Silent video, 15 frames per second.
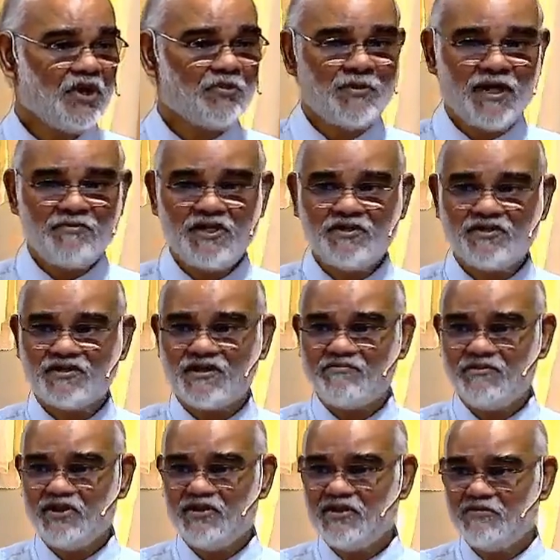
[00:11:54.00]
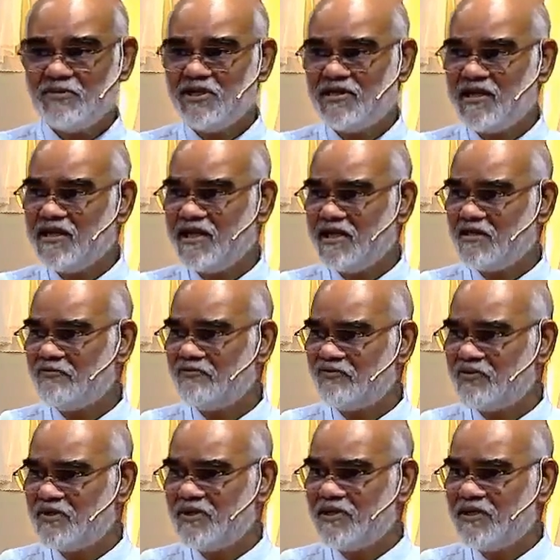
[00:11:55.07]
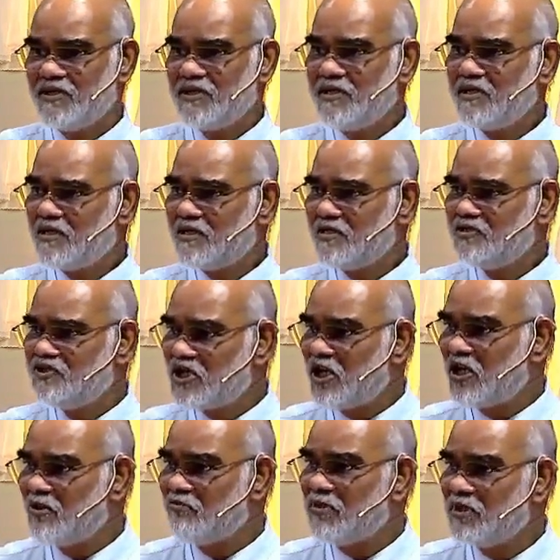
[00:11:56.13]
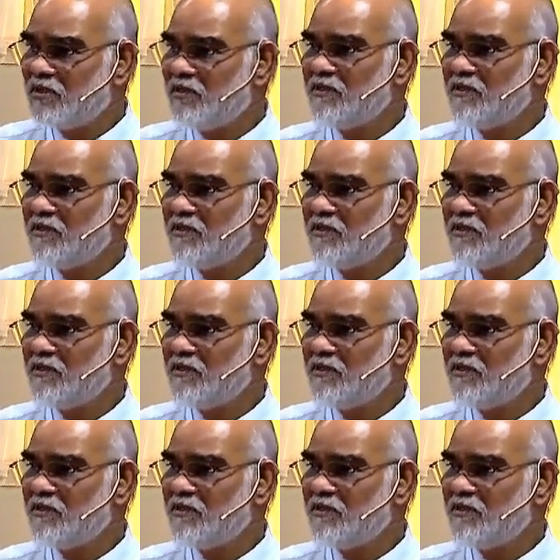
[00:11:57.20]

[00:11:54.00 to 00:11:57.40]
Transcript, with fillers: Or maybe you have been thinking of a job,